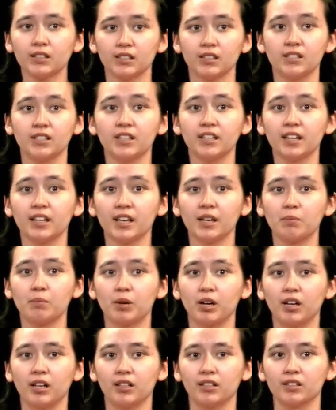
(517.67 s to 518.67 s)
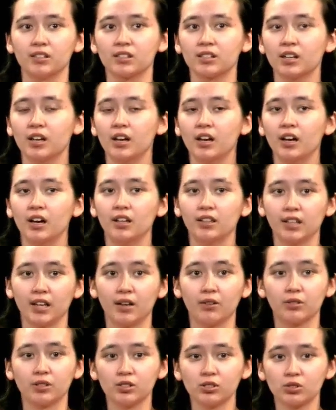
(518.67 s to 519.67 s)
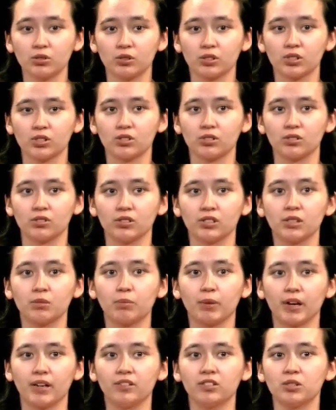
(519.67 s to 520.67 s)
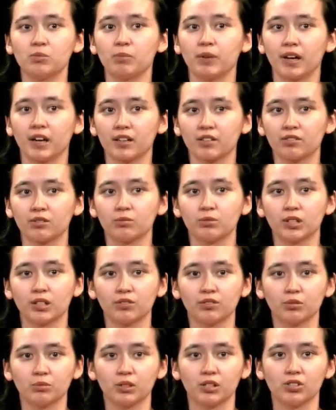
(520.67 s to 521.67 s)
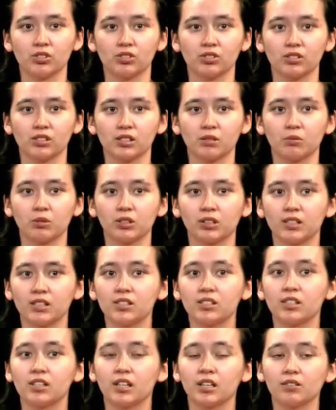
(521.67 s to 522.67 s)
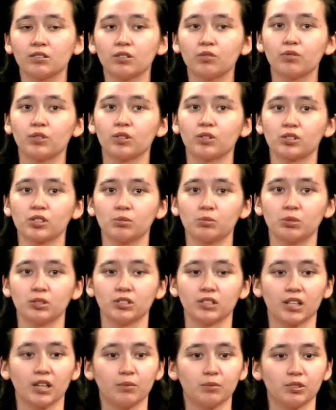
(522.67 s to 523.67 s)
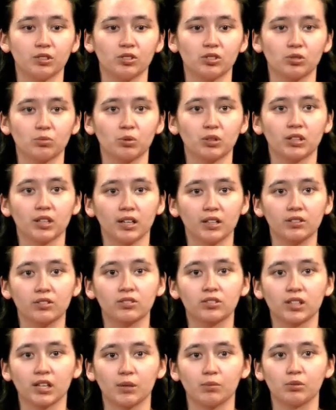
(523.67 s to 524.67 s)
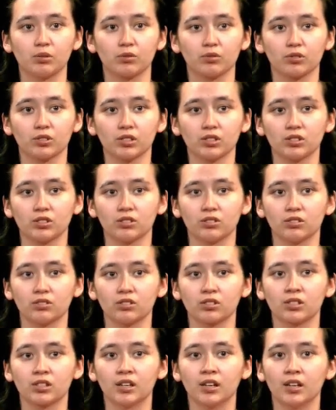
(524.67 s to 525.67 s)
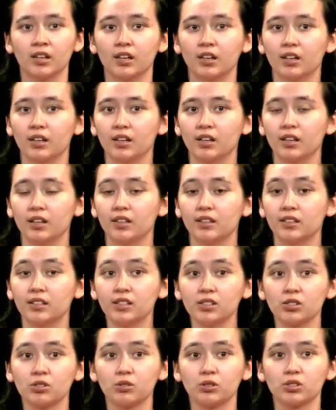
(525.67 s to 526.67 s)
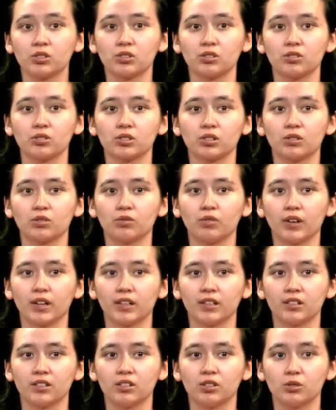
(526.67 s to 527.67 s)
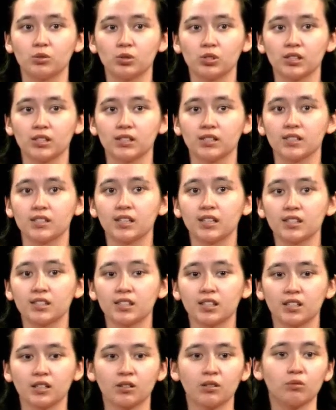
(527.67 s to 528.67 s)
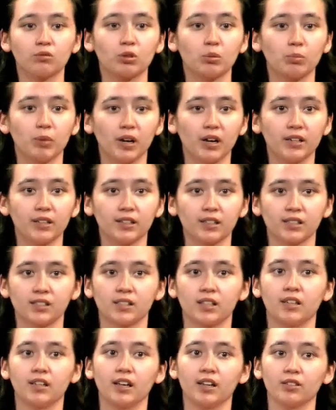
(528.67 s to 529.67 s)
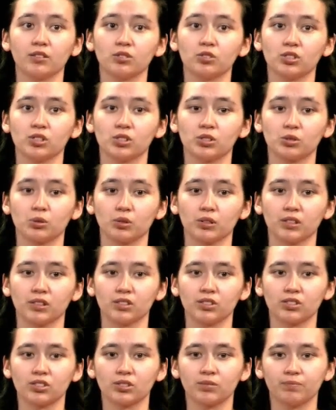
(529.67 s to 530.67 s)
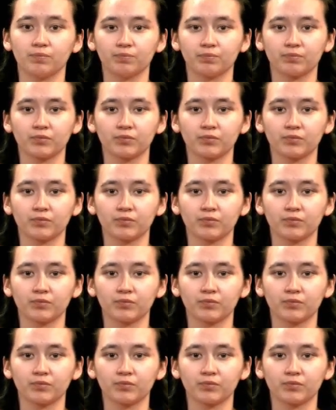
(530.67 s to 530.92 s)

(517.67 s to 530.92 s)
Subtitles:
The DNA bonds allow these crystals to bounce back from deformations that would lead to irreversible damage with other types of crystals. These crystals could find use in sensing, robotics, and energy storage.